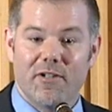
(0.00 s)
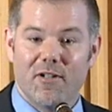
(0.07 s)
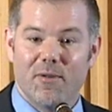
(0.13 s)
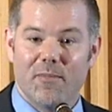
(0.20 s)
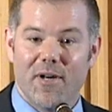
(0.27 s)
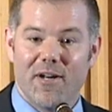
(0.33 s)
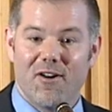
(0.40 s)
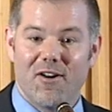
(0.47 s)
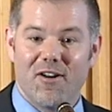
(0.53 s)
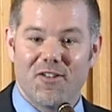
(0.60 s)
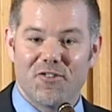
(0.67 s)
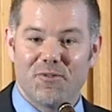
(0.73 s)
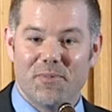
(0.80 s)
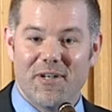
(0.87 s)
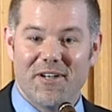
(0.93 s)
here by our
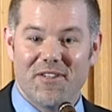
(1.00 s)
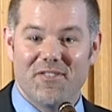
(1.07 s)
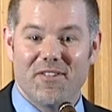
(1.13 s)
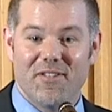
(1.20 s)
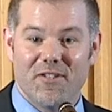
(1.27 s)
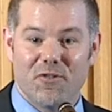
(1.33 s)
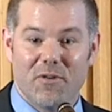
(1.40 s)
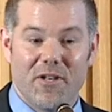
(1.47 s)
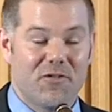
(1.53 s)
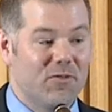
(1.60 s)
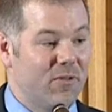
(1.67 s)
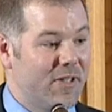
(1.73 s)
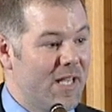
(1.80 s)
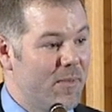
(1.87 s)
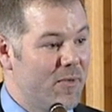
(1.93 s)
experience in the
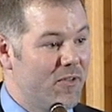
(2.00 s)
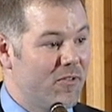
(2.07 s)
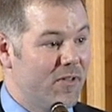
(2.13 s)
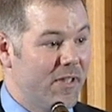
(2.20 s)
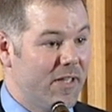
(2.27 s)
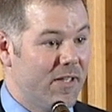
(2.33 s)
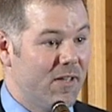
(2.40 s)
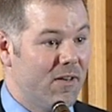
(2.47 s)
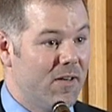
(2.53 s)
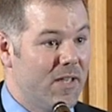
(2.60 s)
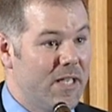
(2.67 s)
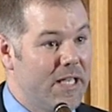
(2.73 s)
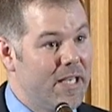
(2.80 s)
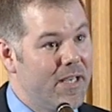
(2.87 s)
terrestrial chemistry here.